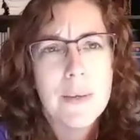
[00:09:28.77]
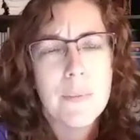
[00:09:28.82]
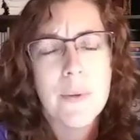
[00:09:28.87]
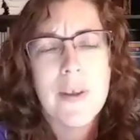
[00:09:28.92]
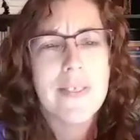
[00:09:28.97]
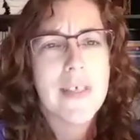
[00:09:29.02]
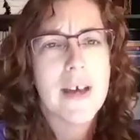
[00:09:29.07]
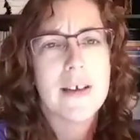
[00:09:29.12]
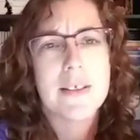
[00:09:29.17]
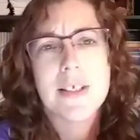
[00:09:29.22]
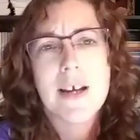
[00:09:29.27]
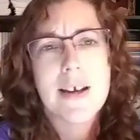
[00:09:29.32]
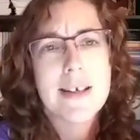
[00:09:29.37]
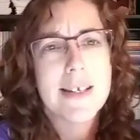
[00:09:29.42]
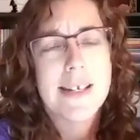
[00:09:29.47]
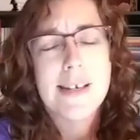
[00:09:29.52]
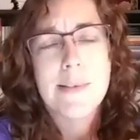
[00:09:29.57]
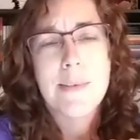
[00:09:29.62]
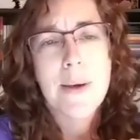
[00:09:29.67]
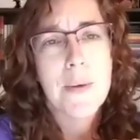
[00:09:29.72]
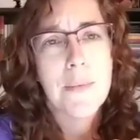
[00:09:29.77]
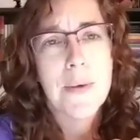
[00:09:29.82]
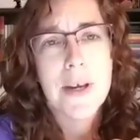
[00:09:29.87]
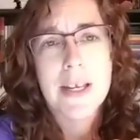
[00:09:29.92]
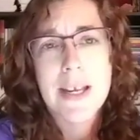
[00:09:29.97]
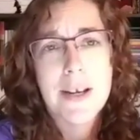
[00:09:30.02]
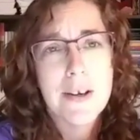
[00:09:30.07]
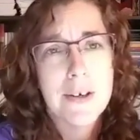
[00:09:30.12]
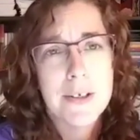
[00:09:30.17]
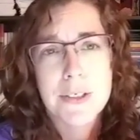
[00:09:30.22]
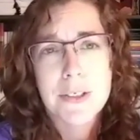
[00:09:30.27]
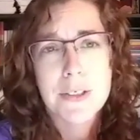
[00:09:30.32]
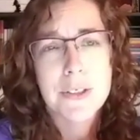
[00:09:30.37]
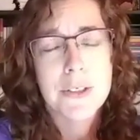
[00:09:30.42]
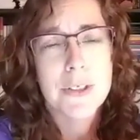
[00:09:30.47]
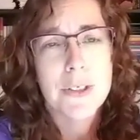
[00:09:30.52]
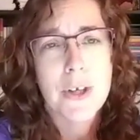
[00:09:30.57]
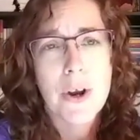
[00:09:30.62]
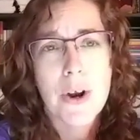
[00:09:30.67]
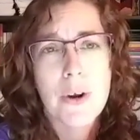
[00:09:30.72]
without talking about what
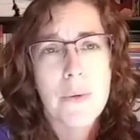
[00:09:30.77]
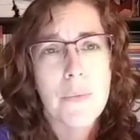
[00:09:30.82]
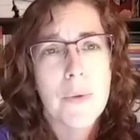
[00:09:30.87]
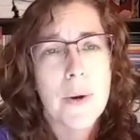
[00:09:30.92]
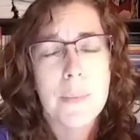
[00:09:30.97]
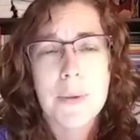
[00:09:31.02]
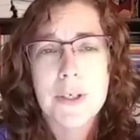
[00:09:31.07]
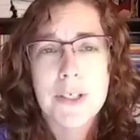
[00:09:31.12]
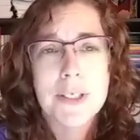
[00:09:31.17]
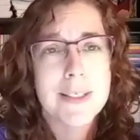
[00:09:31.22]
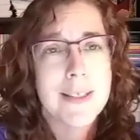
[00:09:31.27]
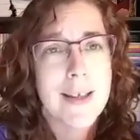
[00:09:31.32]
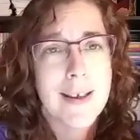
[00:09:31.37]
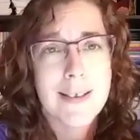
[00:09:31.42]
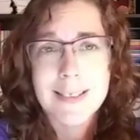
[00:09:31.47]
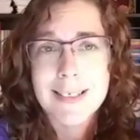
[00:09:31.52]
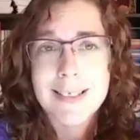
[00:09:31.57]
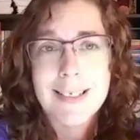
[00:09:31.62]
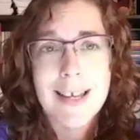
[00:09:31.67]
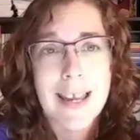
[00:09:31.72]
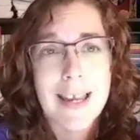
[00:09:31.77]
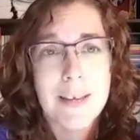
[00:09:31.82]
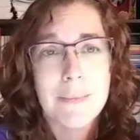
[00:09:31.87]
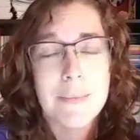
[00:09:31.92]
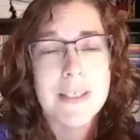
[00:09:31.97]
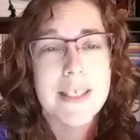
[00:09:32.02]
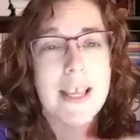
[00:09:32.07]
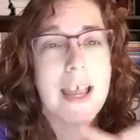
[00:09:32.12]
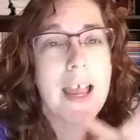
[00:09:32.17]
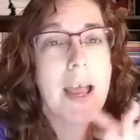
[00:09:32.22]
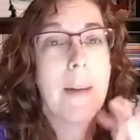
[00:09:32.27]
characters are, what personality types.